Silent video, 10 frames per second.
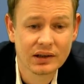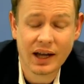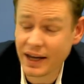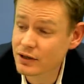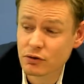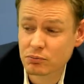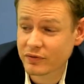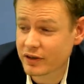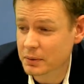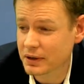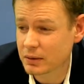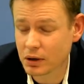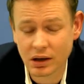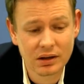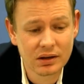And very playable.
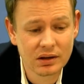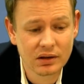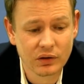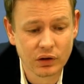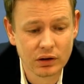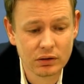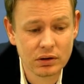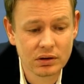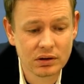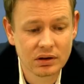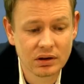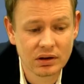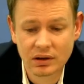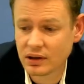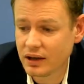So,
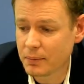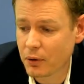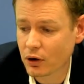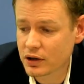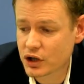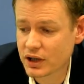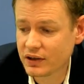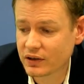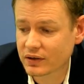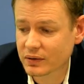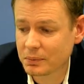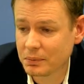apologies,